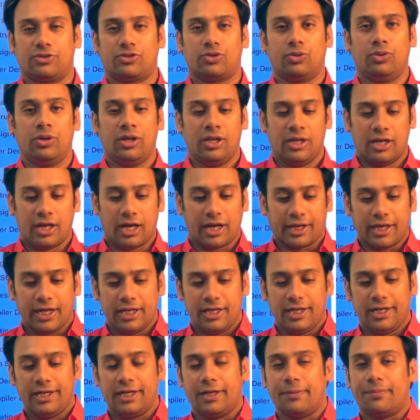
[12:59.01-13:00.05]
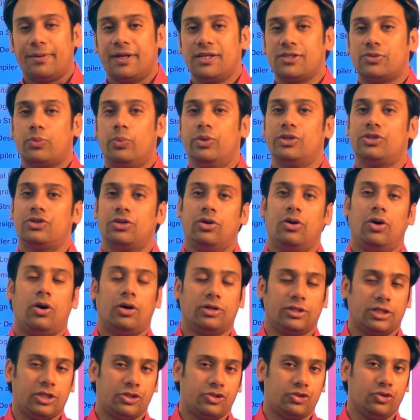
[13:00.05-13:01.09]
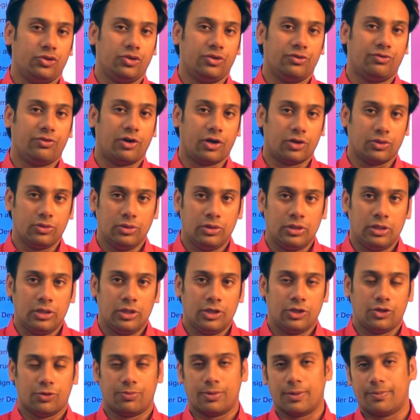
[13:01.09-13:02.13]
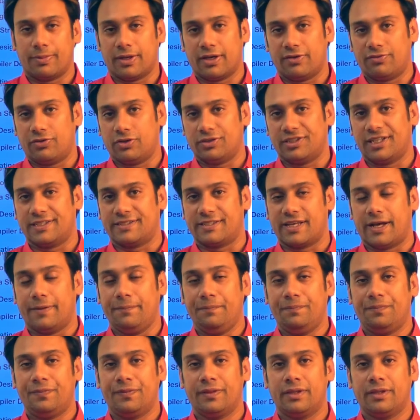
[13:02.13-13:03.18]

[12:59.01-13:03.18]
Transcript: So again, it depends which order should you follow to prepare for the exam.